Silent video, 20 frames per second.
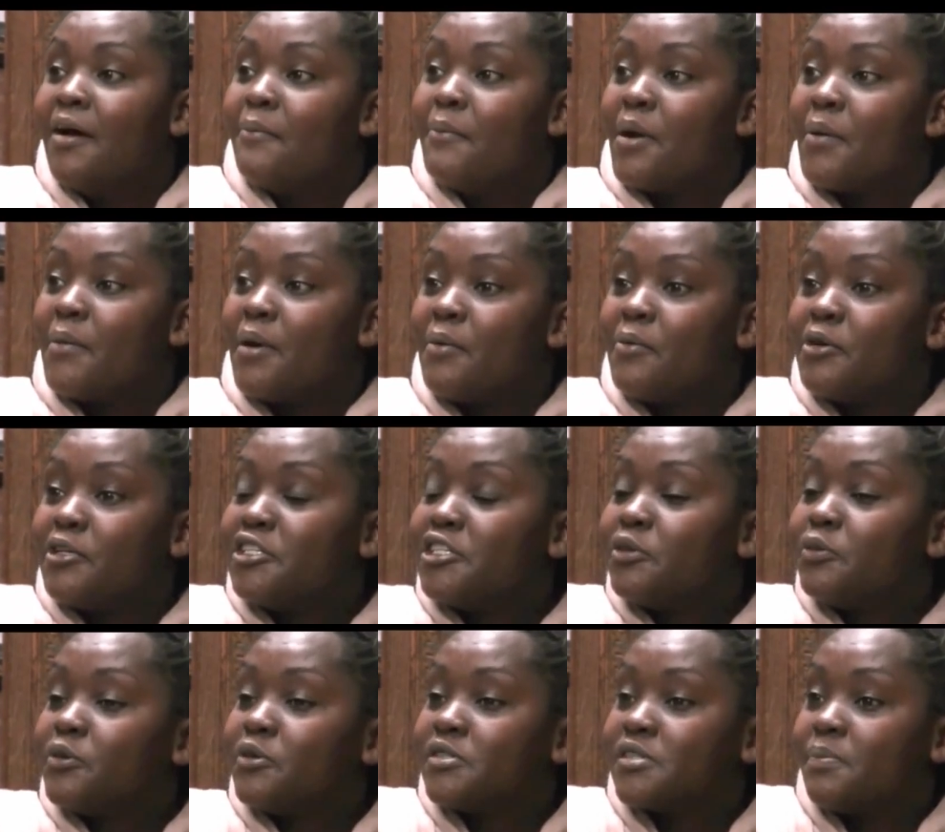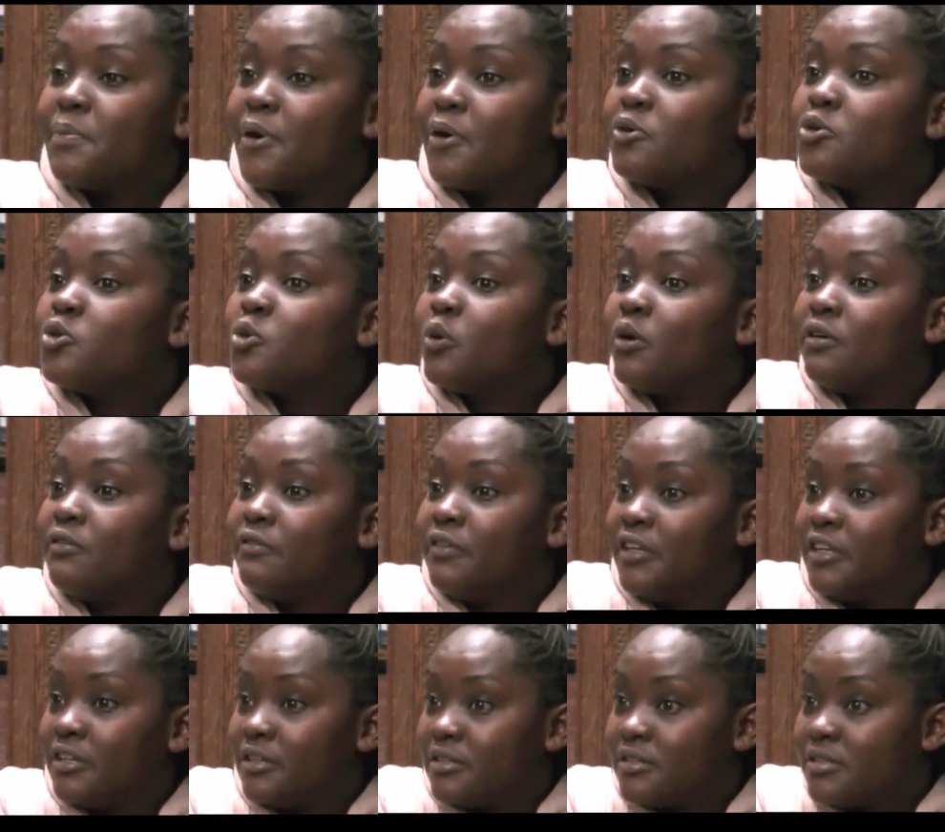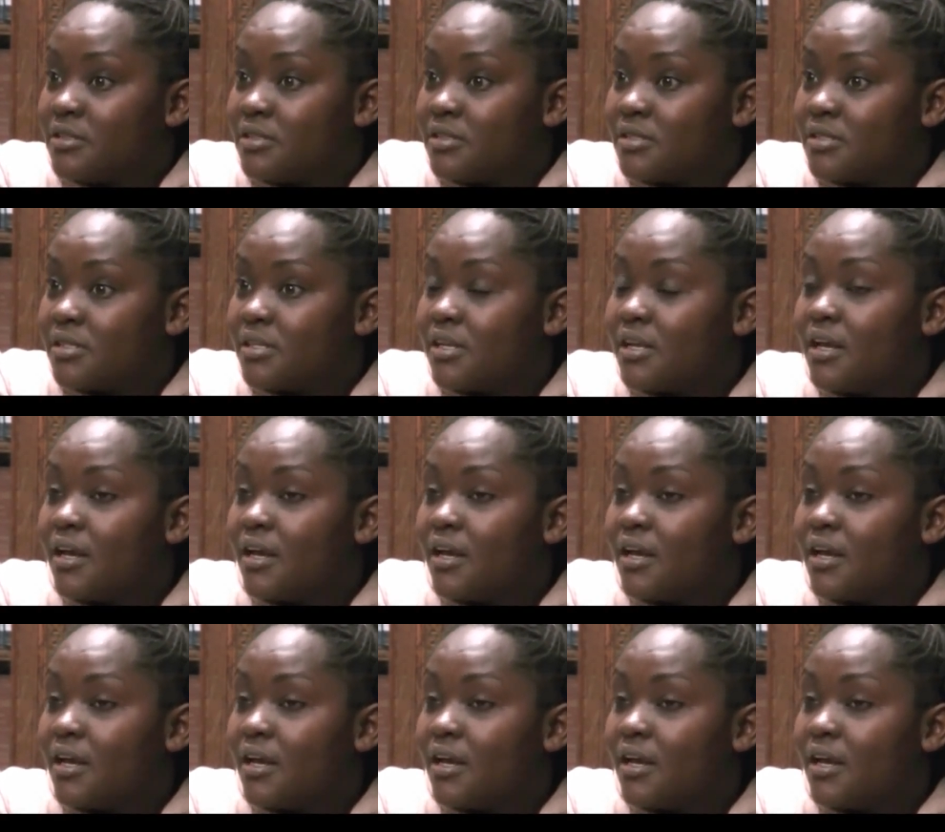My mom, when she was about 12 years,